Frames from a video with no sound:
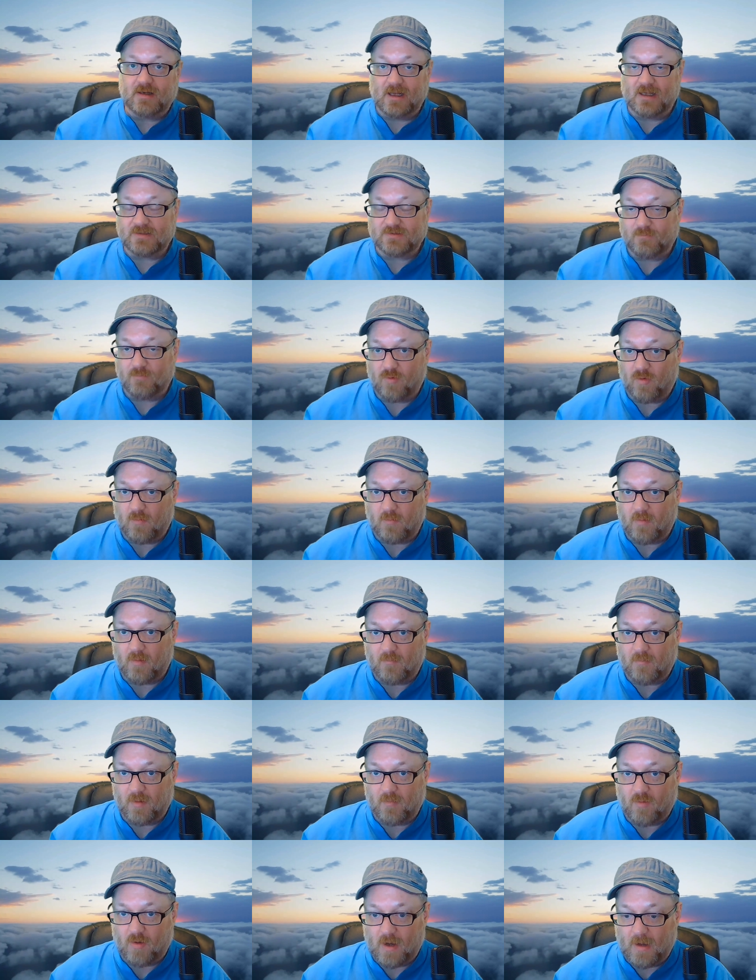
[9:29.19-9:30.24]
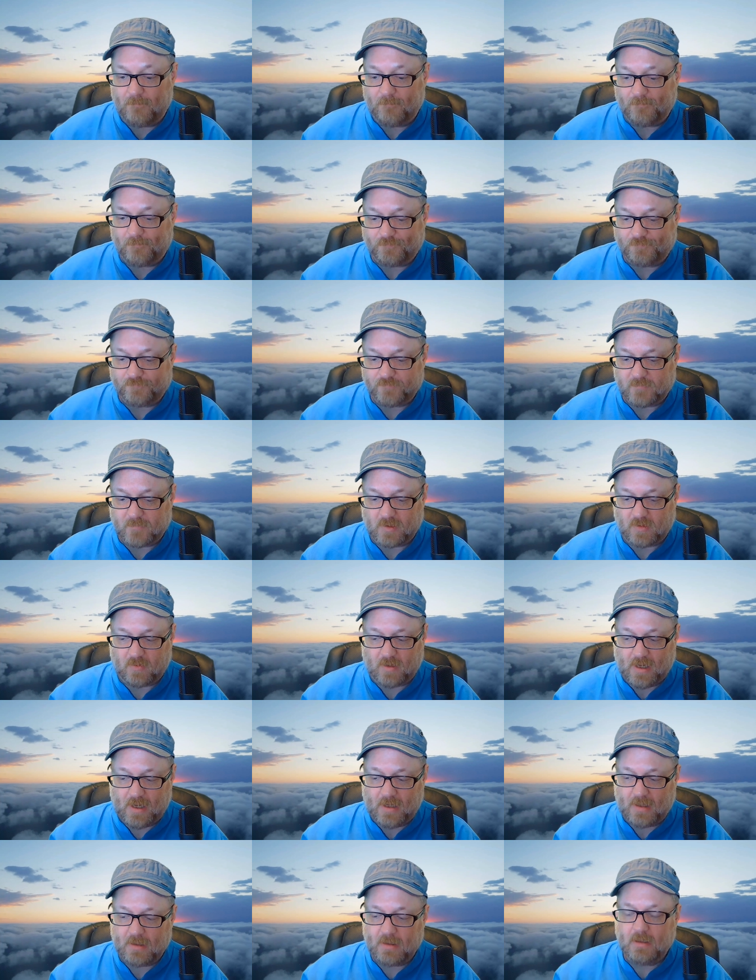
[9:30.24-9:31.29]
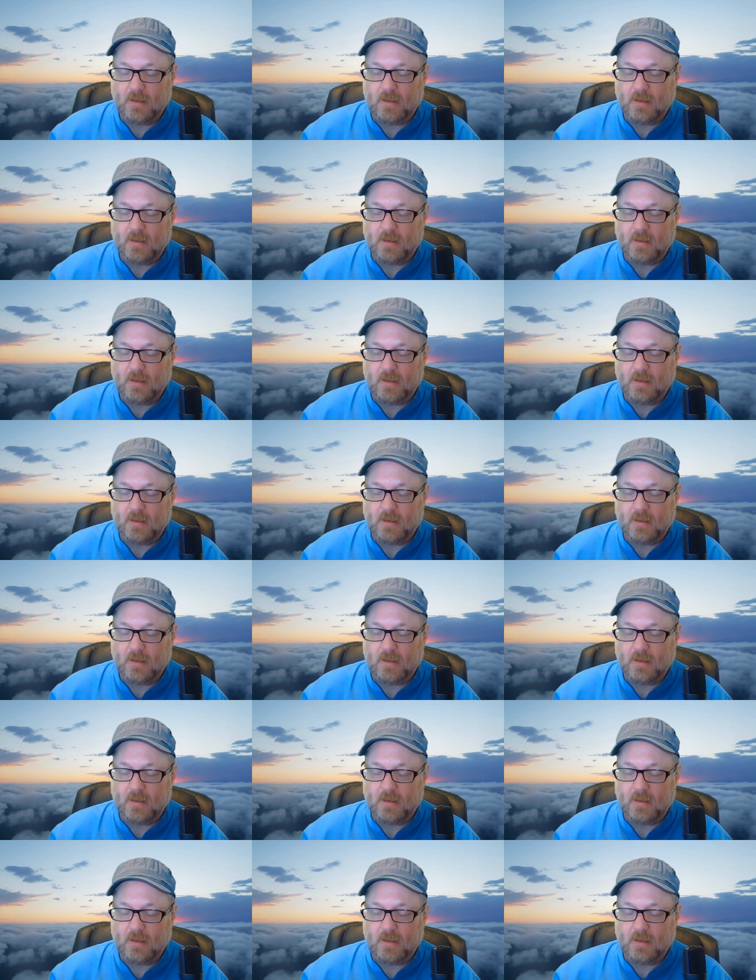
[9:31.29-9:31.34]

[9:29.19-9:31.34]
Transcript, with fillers: That's more what we want, okay?